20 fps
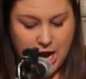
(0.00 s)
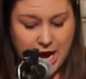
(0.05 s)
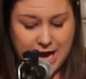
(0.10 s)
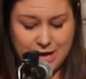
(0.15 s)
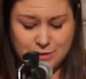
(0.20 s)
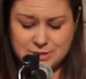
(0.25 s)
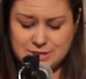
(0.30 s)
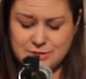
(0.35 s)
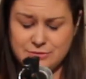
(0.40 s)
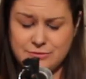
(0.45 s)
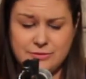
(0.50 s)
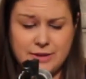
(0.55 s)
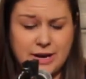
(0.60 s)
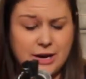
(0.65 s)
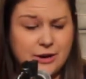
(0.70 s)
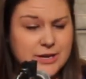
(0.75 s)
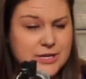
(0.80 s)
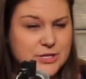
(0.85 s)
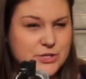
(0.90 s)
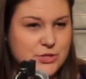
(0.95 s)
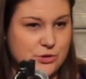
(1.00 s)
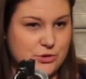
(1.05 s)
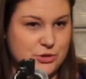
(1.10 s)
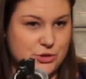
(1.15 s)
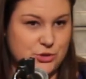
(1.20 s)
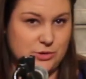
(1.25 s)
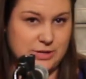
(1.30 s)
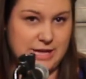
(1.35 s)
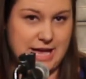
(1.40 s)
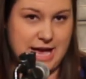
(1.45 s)
I was very
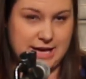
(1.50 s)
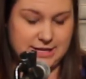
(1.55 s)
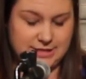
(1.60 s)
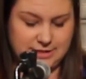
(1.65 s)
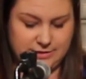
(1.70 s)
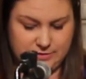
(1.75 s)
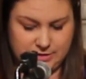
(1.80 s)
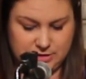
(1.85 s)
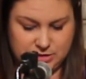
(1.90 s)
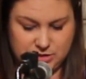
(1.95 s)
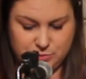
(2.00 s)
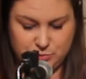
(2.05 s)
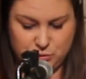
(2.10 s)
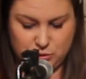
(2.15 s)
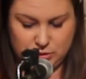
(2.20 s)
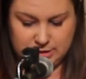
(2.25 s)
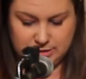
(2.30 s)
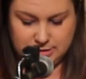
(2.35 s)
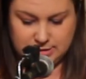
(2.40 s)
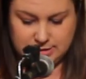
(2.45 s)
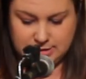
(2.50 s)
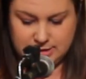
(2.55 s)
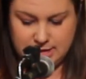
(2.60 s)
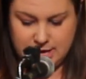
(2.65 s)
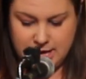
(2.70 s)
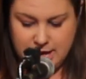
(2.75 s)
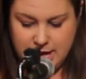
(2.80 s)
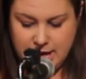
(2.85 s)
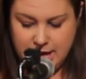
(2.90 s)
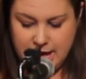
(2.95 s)
social and active in sports,
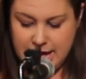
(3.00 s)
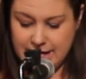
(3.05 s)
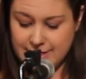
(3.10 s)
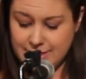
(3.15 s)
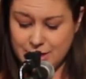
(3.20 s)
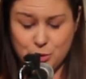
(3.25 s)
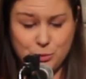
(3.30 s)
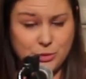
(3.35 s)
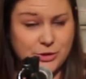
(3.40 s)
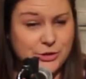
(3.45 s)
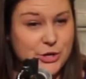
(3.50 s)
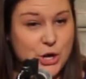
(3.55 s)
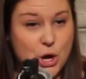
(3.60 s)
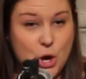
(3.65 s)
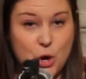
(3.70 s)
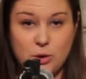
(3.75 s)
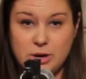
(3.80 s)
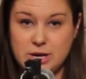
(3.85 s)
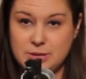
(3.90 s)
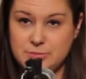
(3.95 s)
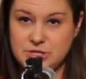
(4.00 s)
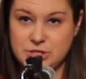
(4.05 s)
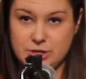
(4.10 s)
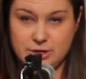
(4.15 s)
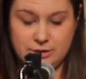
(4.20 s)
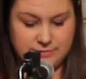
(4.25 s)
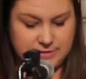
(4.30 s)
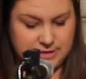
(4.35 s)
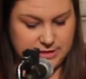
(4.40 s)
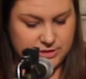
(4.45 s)
and there were no
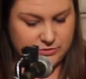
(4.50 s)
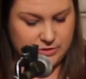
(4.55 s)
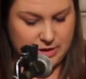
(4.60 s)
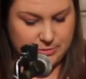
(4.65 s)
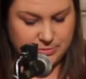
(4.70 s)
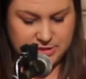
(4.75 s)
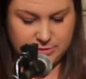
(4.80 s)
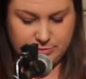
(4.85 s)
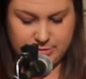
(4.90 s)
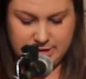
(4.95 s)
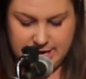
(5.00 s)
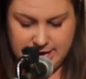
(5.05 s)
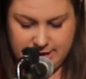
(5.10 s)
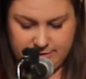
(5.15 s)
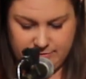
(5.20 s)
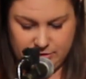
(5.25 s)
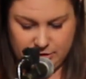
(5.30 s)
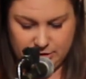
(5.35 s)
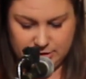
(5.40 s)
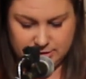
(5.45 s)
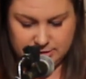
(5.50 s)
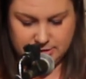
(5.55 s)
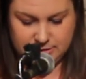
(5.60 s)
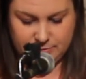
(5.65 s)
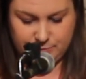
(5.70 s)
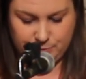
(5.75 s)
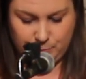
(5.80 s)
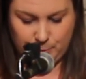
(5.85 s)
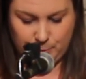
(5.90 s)
observed disruptive behaviors.